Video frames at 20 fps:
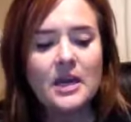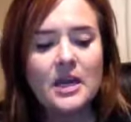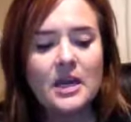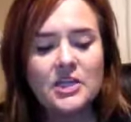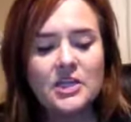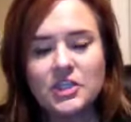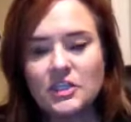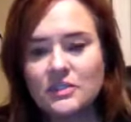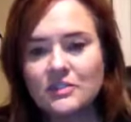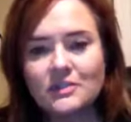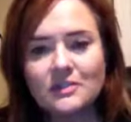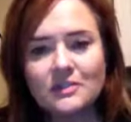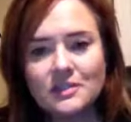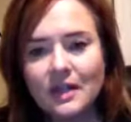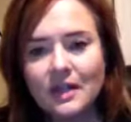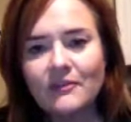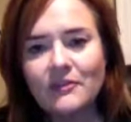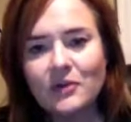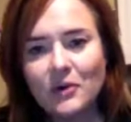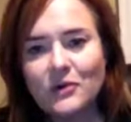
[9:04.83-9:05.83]
She's going
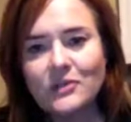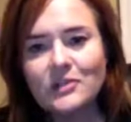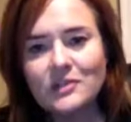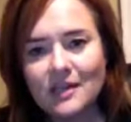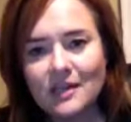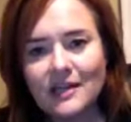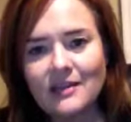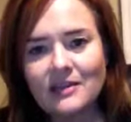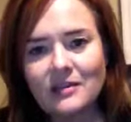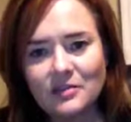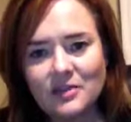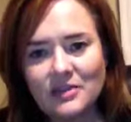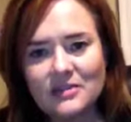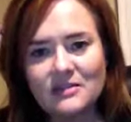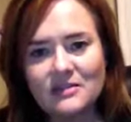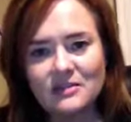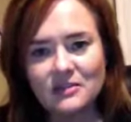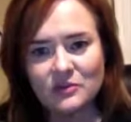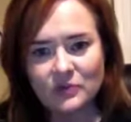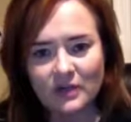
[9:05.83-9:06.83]
to, of course, take the
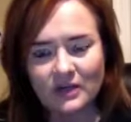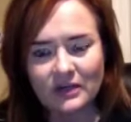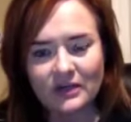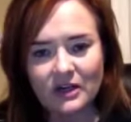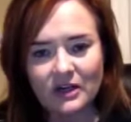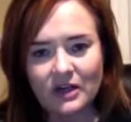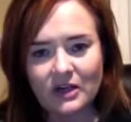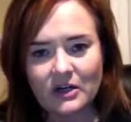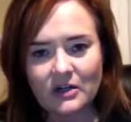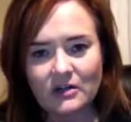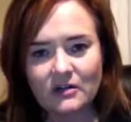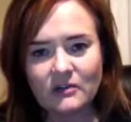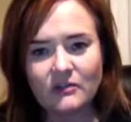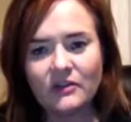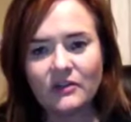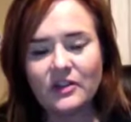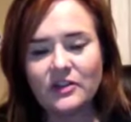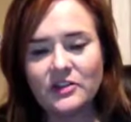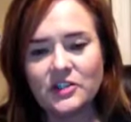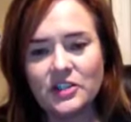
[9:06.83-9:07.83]
business with her
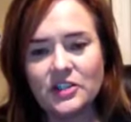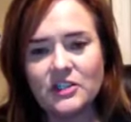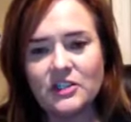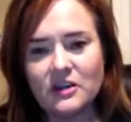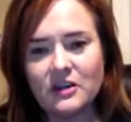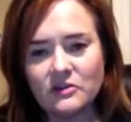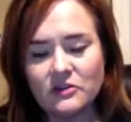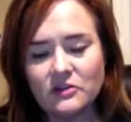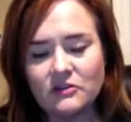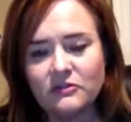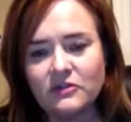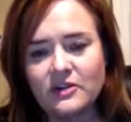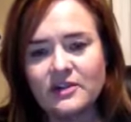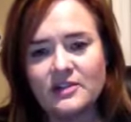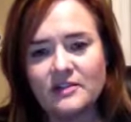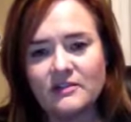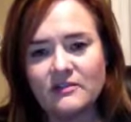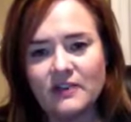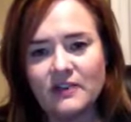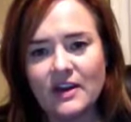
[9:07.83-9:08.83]
that she knows, her friends
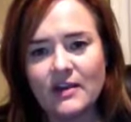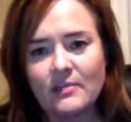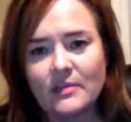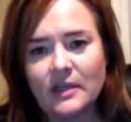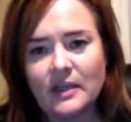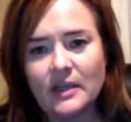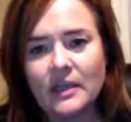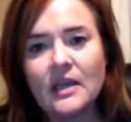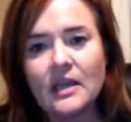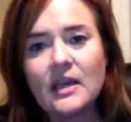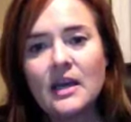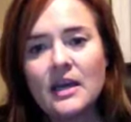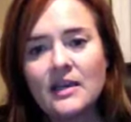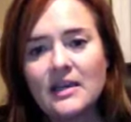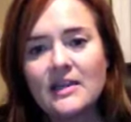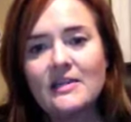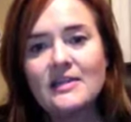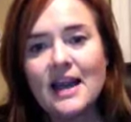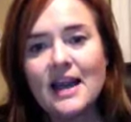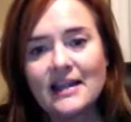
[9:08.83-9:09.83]
and family.
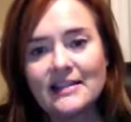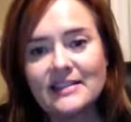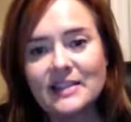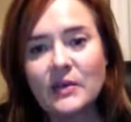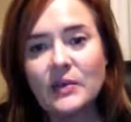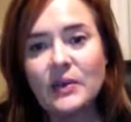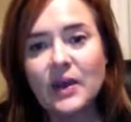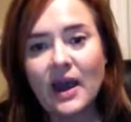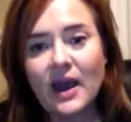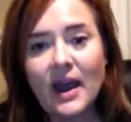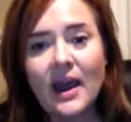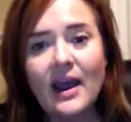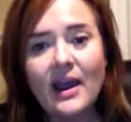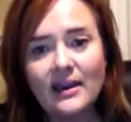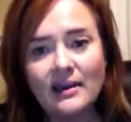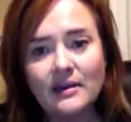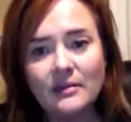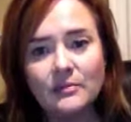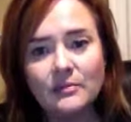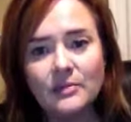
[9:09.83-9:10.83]
Then that's
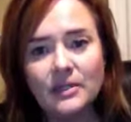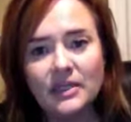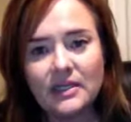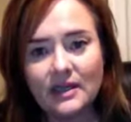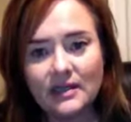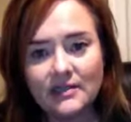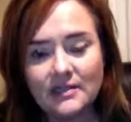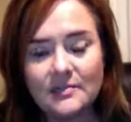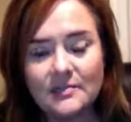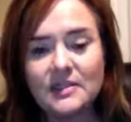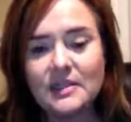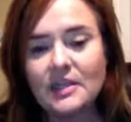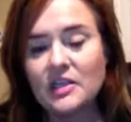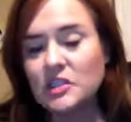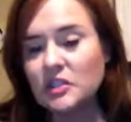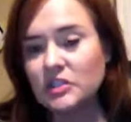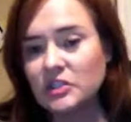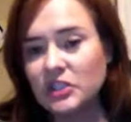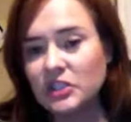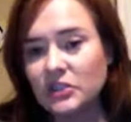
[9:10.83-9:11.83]
okay, because I'm
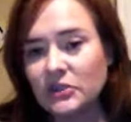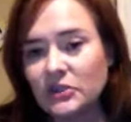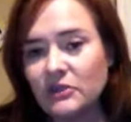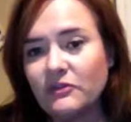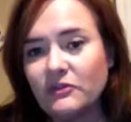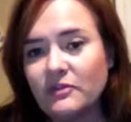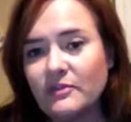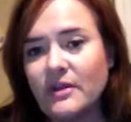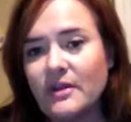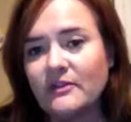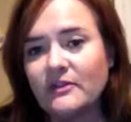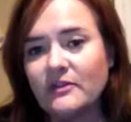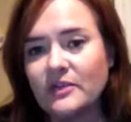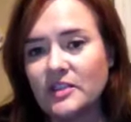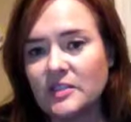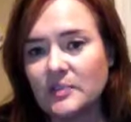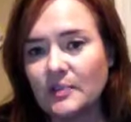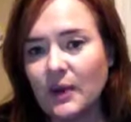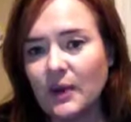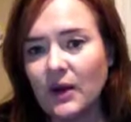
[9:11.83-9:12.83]
scheduling 2 from every
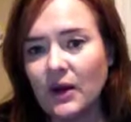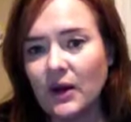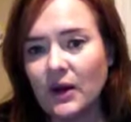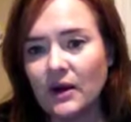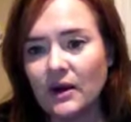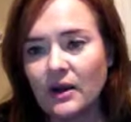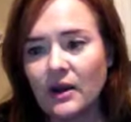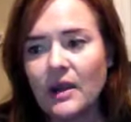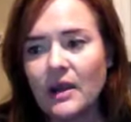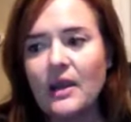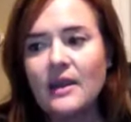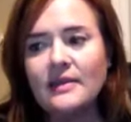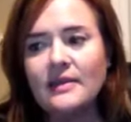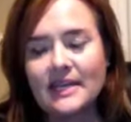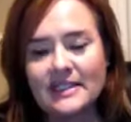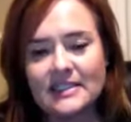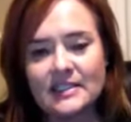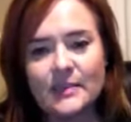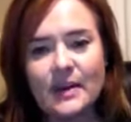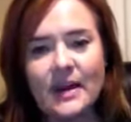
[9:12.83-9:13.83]
spa.
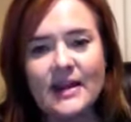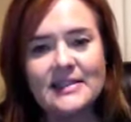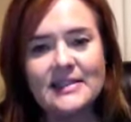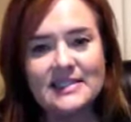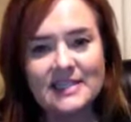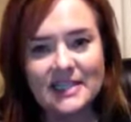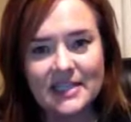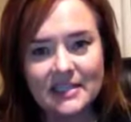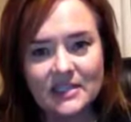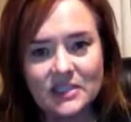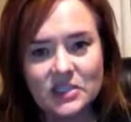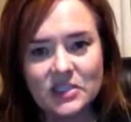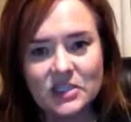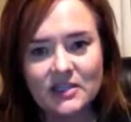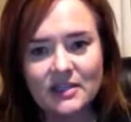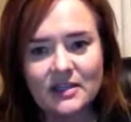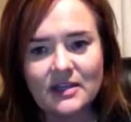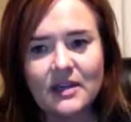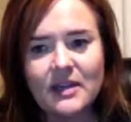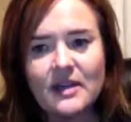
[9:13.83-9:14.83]
That's my
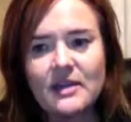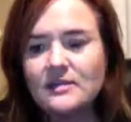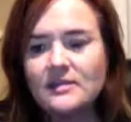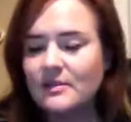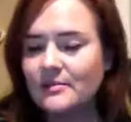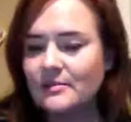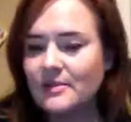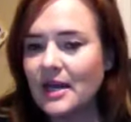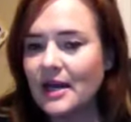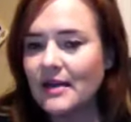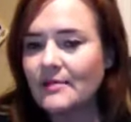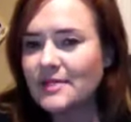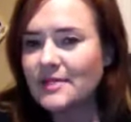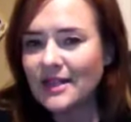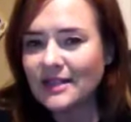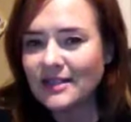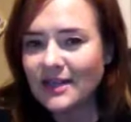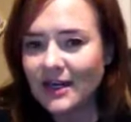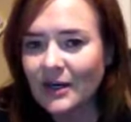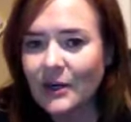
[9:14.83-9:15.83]
intention. Sometimes I
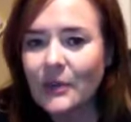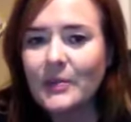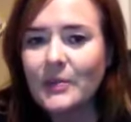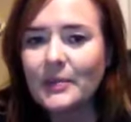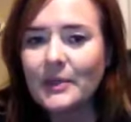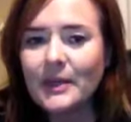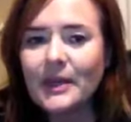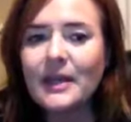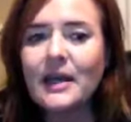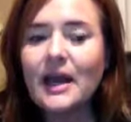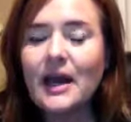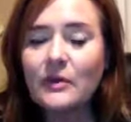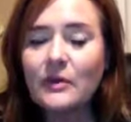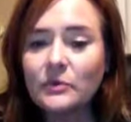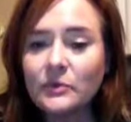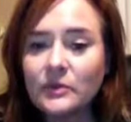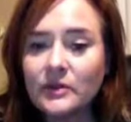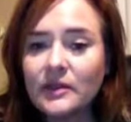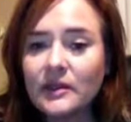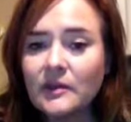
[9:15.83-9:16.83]
don't, but I
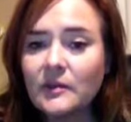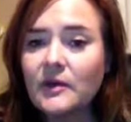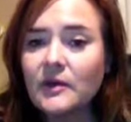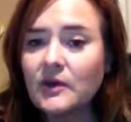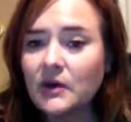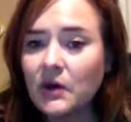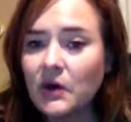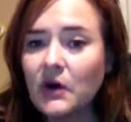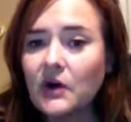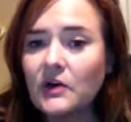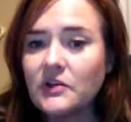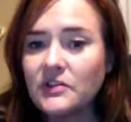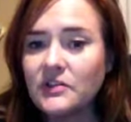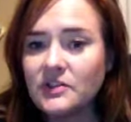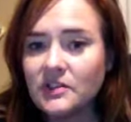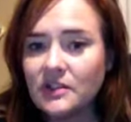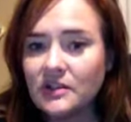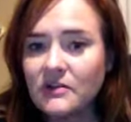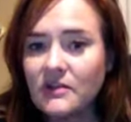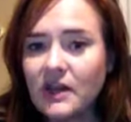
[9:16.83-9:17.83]
really work hard to
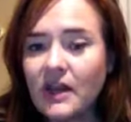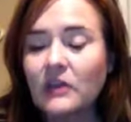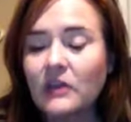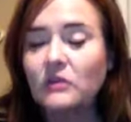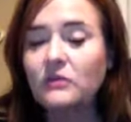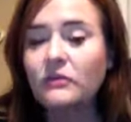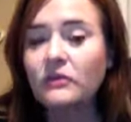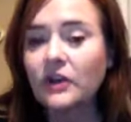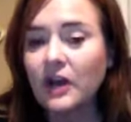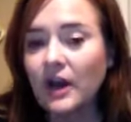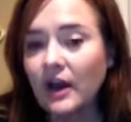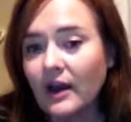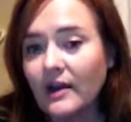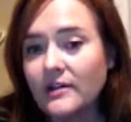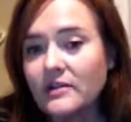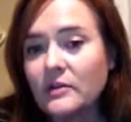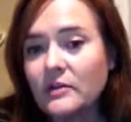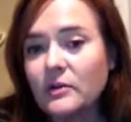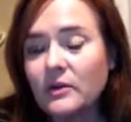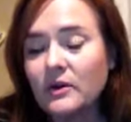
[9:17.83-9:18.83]
do that. You've
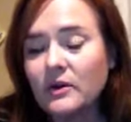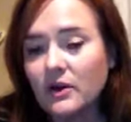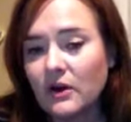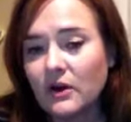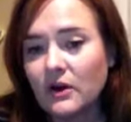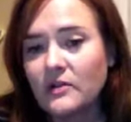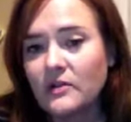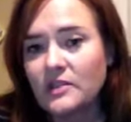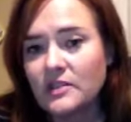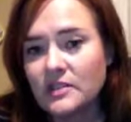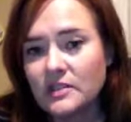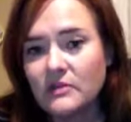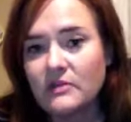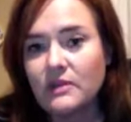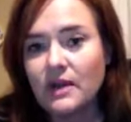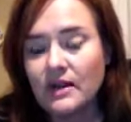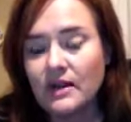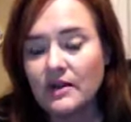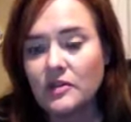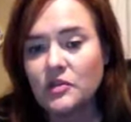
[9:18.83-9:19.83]
got to work hard to do
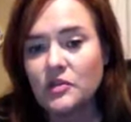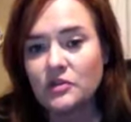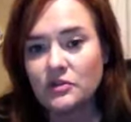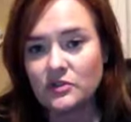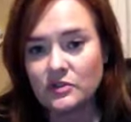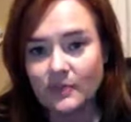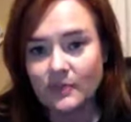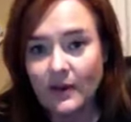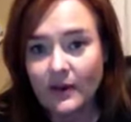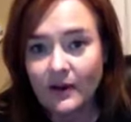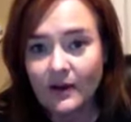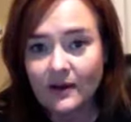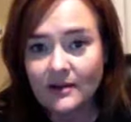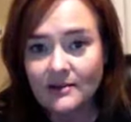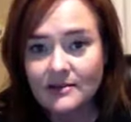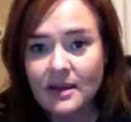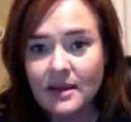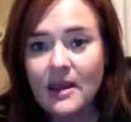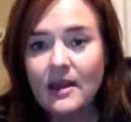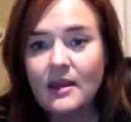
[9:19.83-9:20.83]
that at your
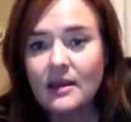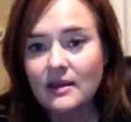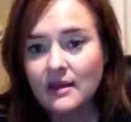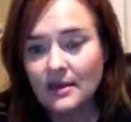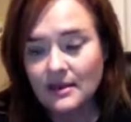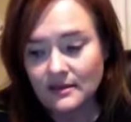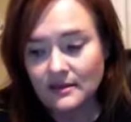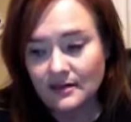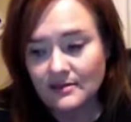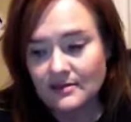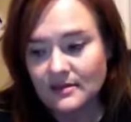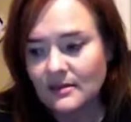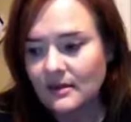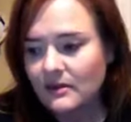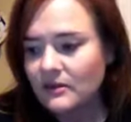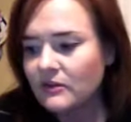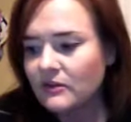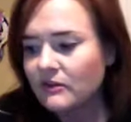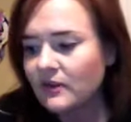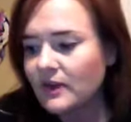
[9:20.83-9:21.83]
spas. And that's
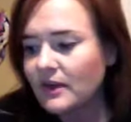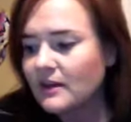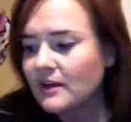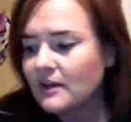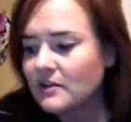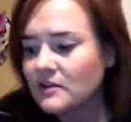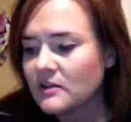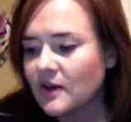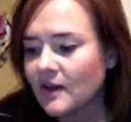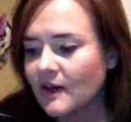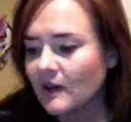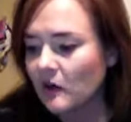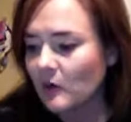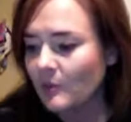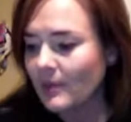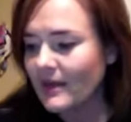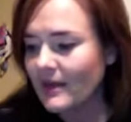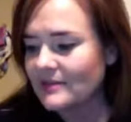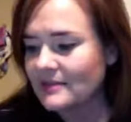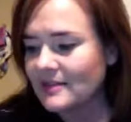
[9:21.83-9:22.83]
another video, so I don't go
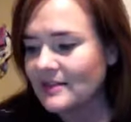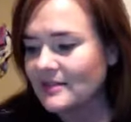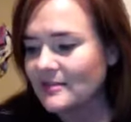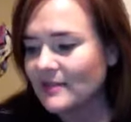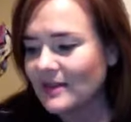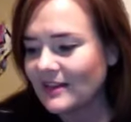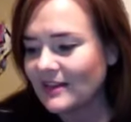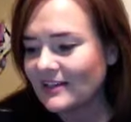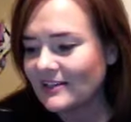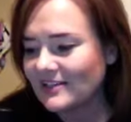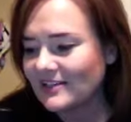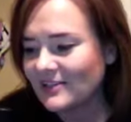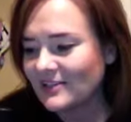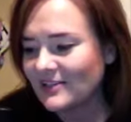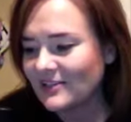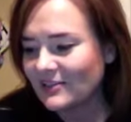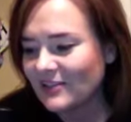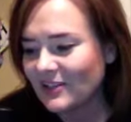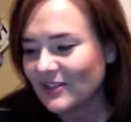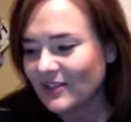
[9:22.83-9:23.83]
past 10 minutes. So
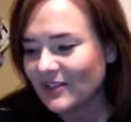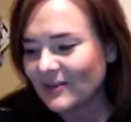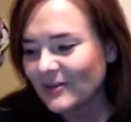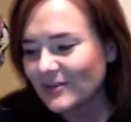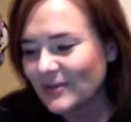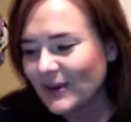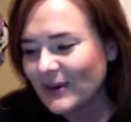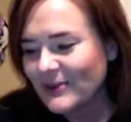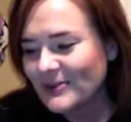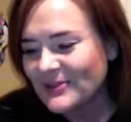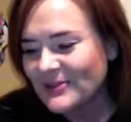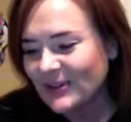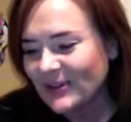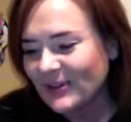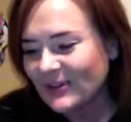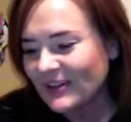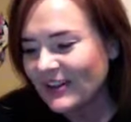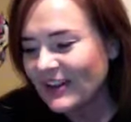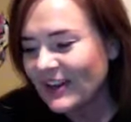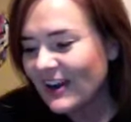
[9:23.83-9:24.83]
this video will post
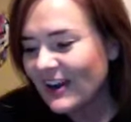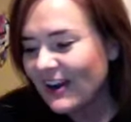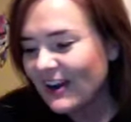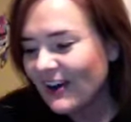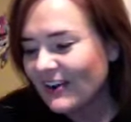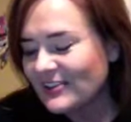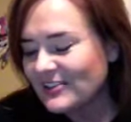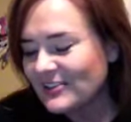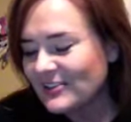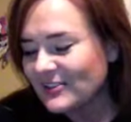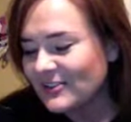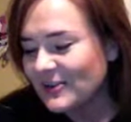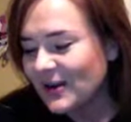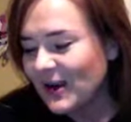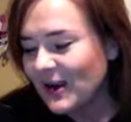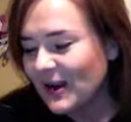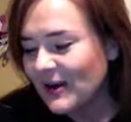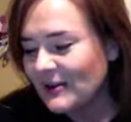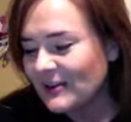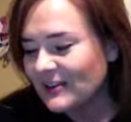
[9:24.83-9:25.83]
onto
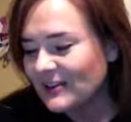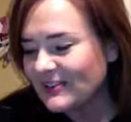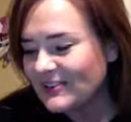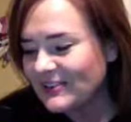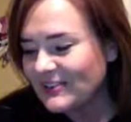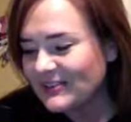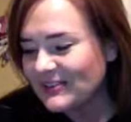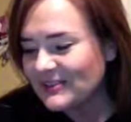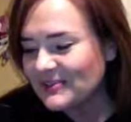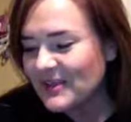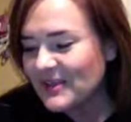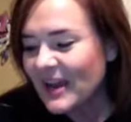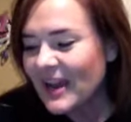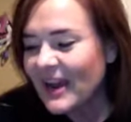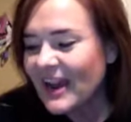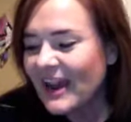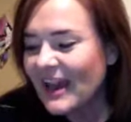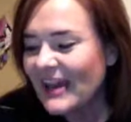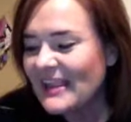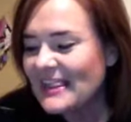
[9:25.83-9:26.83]
YouTube.
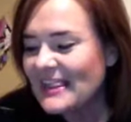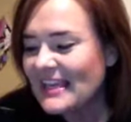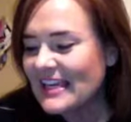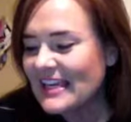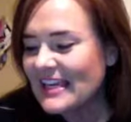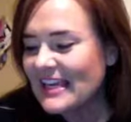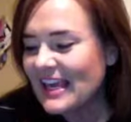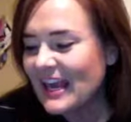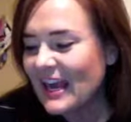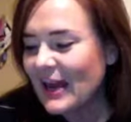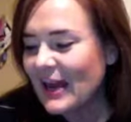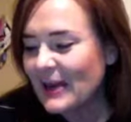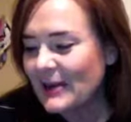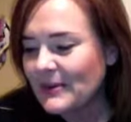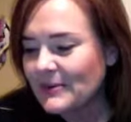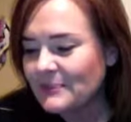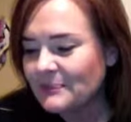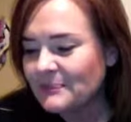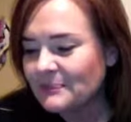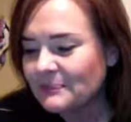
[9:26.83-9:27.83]
And
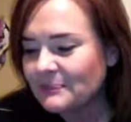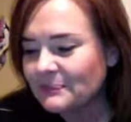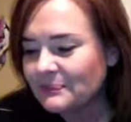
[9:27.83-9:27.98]
then